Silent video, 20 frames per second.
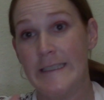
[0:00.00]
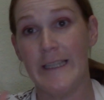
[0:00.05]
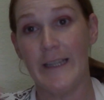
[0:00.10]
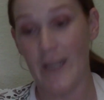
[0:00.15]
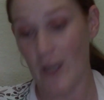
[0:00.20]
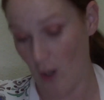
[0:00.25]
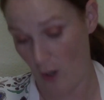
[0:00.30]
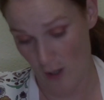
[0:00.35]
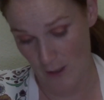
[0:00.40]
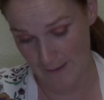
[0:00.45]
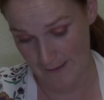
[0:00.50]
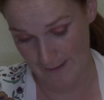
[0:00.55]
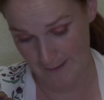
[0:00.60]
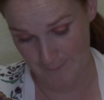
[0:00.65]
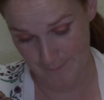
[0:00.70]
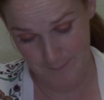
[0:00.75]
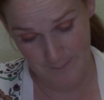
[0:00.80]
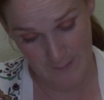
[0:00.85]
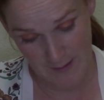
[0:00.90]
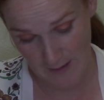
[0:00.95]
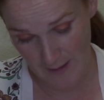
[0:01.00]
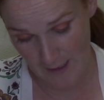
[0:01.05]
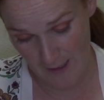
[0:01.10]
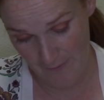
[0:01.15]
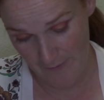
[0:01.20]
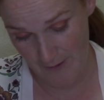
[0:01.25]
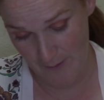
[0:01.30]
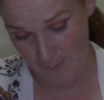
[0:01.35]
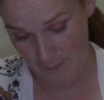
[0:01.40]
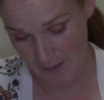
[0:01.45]
They're awesome. Love
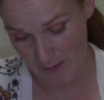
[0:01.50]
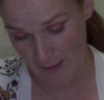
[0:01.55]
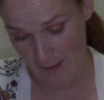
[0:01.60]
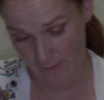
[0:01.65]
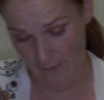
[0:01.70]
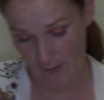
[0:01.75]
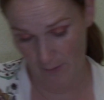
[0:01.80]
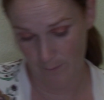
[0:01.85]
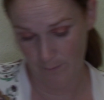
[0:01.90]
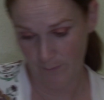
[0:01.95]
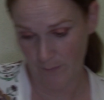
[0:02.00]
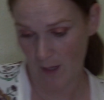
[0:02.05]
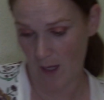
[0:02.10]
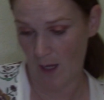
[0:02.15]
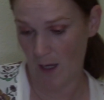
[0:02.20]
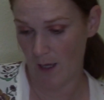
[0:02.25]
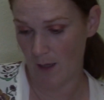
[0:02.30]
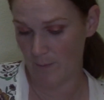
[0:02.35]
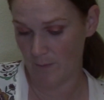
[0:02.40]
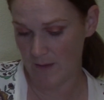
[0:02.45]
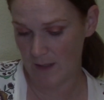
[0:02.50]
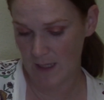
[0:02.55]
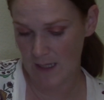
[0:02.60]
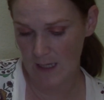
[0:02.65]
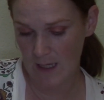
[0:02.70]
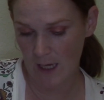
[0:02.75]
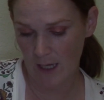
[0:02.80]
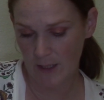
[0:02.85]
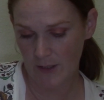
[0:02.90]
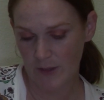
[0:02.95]
them, love them.
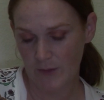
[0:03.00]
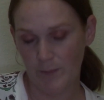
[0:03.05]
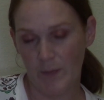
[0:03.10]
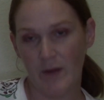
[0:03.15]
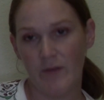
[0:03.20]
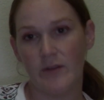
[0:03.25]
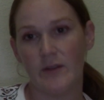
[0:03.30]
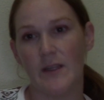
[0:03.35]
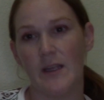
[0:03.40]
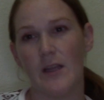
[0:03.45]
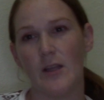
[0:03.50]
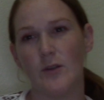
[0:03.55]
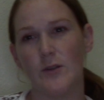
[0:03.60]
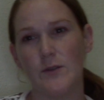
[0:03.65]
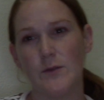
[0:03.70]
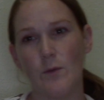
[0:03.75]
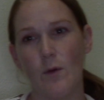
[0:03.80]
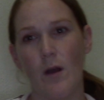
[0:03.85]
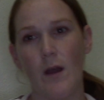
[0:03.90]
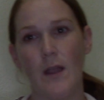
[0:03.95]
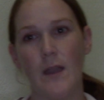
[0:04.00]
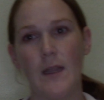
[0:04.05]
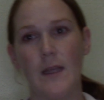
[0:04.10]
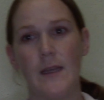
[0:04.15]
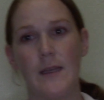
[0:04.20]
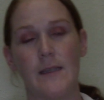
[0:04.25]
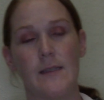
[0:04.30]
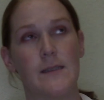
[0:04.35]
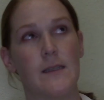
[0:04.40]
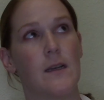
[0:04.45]
The Beverly Hills one
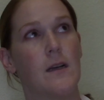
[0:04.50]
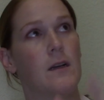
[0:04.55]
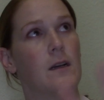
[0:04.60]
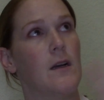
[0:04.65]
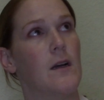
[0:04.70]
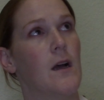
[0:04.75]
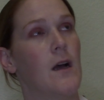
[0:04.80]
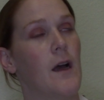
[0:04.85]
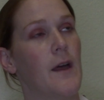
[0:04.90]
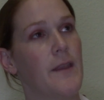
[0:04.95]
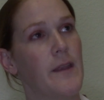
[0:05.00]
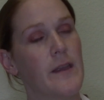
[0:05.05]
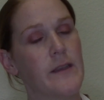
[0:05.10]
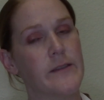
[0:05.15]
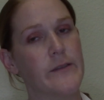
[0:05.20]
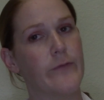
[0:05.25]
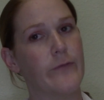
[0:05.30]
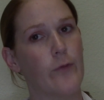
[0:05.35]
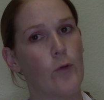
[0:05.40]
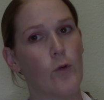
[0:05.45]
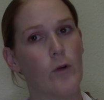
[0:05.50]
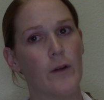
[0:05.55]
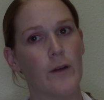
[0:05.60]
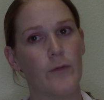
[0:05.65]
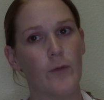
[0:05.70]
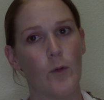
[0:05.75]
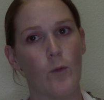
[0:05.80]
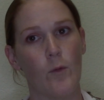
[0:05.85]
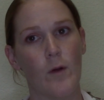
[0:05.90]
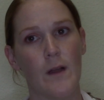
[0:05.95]
is, I think it's 4
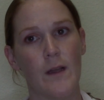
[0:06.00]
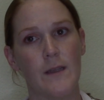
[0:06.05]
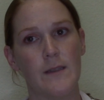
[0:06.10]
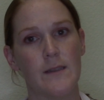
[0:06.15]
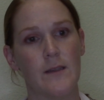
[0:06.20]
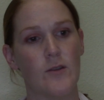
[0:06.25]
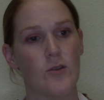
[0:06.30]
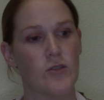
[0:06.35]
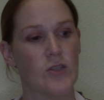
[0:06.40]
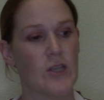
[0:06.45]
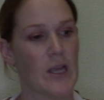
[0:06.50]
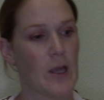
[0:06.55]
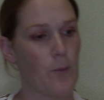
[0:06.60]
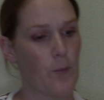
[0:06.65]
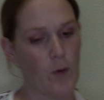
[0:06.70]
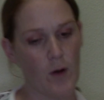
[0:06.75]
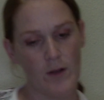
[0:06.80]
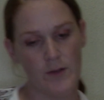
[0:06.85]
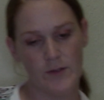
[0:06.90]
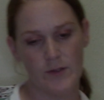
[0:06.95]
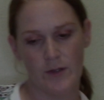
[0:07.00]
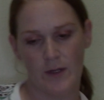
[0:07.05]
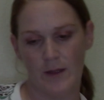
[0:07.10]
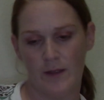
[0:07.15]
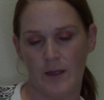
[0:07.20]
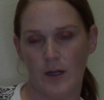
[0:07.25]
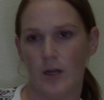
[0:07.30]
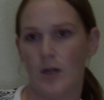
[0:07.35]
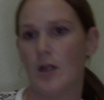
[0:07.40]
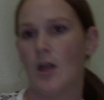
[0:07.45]
different ones, and there's like a bronzer in
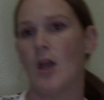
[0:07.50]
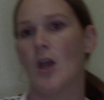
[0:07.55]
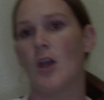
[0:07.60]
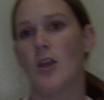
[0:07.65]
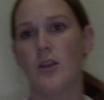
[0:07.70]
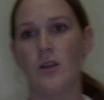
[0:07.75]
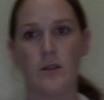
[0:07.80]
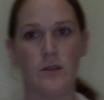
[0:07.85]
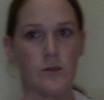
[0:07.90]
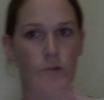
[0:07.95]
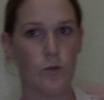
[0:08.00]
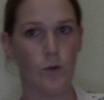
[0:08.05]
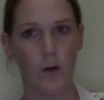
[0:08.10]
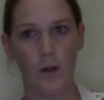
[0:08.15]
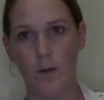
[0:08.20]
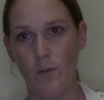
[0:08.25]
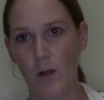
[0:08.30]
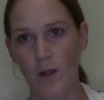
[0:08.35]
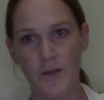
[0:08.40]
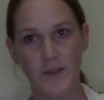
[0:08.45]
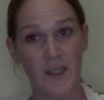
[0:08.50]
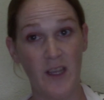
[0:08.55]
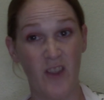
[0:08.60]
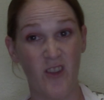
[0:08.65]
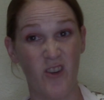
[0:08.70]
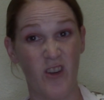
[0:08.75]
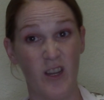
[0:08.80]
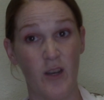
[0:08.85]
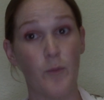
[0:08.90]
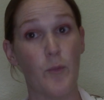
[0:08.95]
there. You can swirl them all together
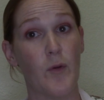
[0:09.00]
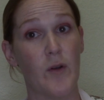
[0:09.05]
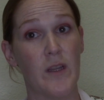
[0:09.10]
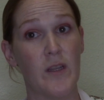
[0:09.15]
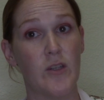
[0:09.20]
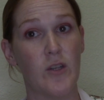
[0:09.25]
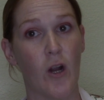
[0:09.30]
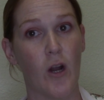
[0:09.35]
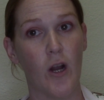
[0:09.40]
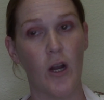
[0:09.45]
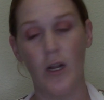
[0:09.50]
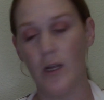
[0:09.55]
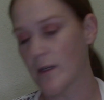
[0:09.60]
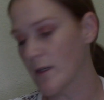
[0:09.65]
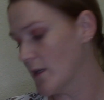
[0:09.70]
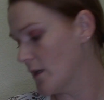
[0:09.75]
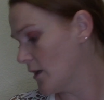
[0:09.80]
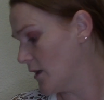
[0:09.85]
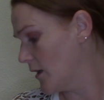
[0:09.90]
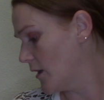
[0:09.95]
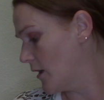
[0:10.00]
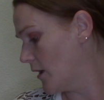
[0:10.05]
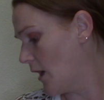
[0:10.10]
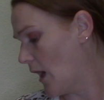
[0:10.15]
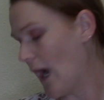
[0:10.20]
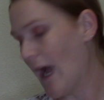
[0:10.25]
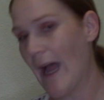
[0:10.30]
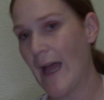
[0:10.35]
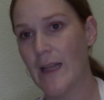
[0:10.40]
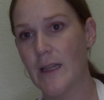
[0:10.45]
and get a pretty dark
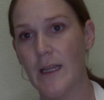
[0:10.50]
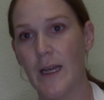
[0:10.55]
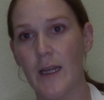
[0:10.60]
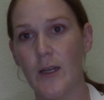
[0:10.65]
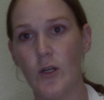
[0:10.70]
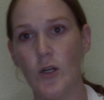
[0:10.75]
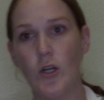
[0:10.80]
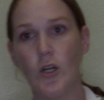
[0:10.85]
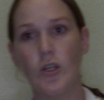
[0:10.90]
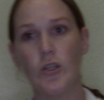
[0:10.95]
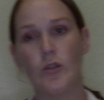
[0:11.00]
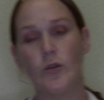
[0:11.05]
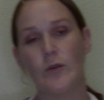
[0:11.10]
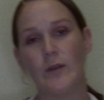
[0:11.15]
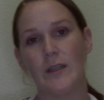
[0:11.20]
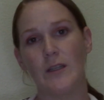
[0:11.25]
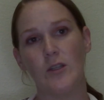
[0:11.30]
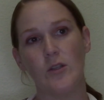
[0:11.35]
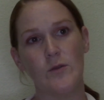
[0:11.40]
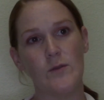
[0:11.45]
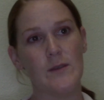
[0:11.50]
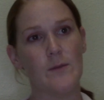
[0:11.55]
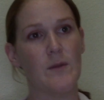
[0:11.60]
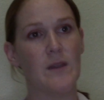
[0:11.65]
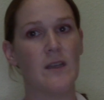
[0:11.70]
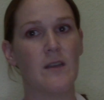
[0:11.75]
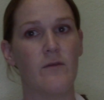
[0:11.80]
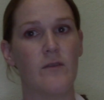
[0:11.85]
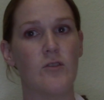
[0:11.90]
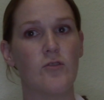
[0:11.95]
highlighter. You can use them
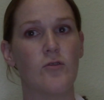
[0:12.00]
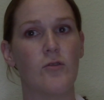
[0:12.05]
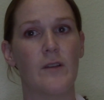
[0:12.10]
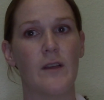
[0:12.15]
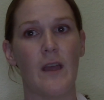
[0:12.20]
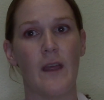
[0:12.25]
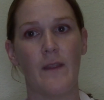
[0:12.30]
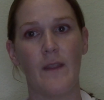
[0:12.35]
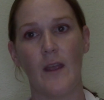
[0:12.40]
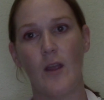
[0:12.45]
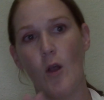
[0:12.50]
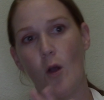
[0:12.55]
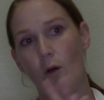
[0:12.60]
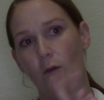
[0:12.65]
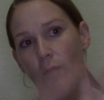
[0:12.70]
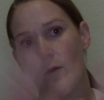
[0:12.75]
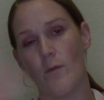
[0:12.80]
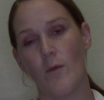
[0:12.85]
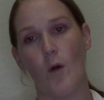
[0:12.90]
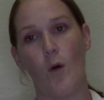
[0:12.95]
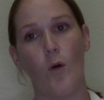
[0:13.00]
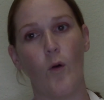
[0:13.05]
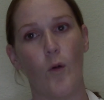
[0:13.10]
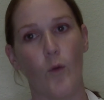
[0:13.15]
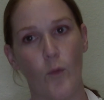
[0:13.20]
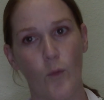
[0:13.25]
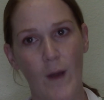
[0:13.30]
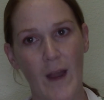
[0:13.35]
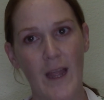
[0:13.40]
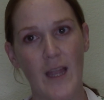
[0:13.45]
individually, and they go from a whole
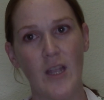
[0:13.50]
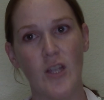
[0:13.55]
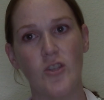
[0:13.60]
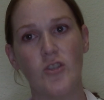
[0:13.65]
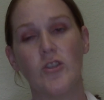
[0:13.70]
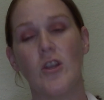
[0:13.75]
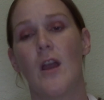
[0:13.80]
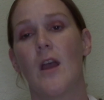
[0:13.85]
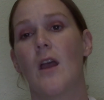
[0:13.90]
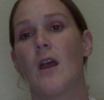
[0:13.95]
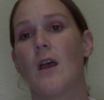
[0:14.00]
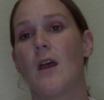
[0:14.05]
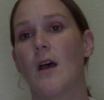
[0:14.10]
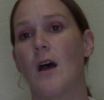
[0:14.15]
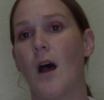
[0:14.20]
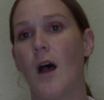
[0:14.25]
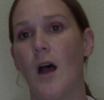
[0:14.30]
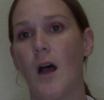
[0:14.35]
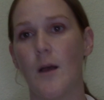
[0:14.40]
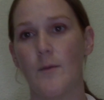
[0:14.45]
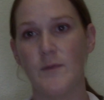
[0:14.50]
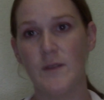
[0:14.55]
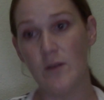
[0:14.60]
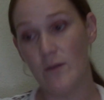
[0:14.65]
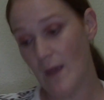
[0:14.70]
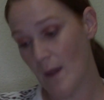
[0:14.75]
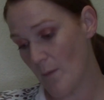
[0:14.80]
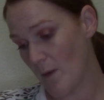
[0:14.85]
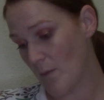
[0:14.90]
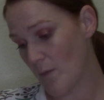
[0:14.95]
range. So
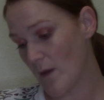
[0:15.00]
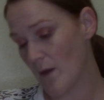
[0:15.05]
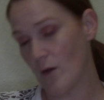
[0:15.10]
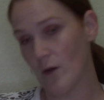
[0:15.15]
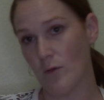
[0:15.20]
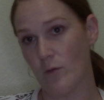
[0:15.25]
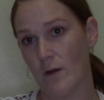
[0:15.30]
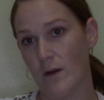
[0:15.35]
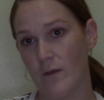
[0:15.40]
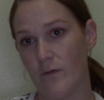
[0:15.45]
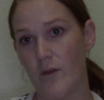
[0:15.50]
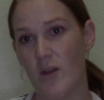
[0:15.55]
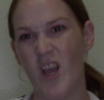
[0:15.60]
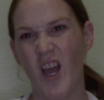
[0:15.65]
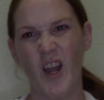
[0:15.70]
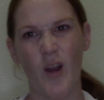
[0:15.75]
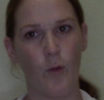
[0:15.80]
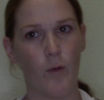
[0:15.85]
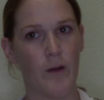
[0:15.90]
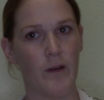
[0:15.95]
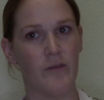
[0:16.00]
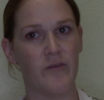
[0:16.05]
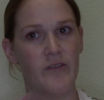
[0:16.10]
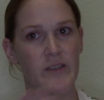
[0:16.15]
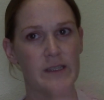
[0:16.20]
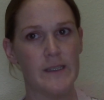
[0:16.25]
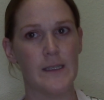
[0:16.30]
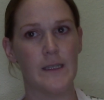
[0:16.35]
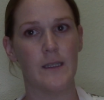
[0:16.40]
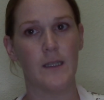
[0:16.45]
that might be a good one if you kind of want to
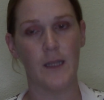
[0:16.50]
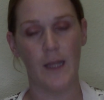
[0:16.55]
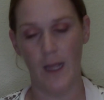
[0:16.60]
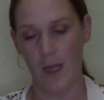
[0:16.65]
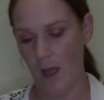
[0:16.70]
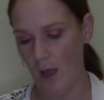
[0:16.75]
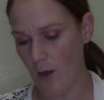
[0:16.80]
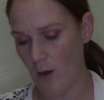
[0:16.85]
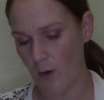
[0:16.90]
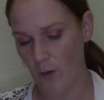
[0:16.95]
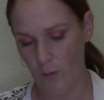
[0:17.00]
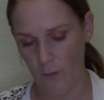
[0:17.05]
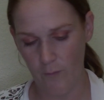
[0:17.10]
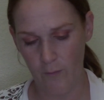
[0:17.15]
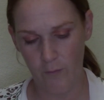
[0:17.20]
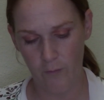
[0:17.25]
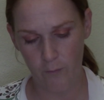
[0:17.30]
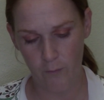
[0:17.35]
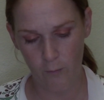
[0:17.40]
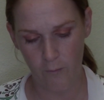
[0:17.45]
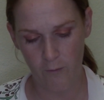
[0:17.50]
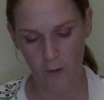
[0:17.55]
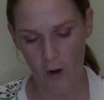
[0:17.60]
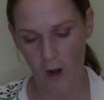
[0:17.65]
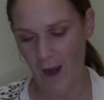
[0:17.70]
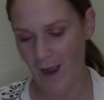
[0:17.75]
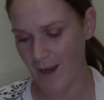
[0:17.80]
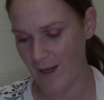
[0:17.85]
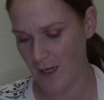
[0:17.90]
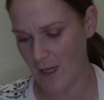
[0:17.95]
visit like a
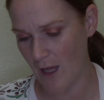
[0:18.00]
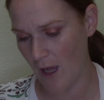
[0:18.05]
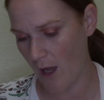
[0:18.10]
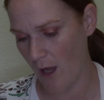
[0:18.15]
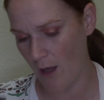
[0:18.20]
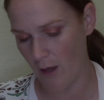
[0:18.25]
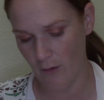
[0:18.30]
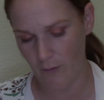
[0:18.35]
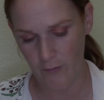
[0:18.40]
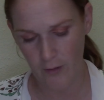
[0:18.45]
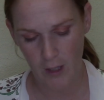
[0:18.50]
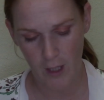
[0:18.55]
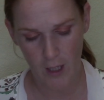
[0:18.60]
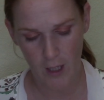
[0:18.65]
variety of